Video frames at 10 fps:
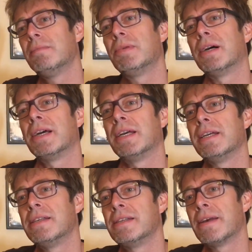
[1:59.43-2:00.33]
by
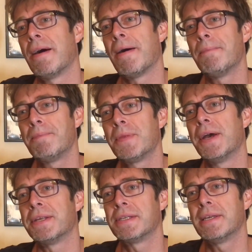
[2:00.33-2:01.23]
his,
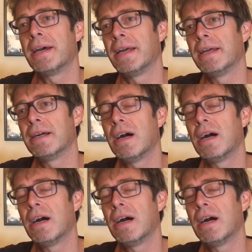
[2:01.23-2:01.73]
let's say,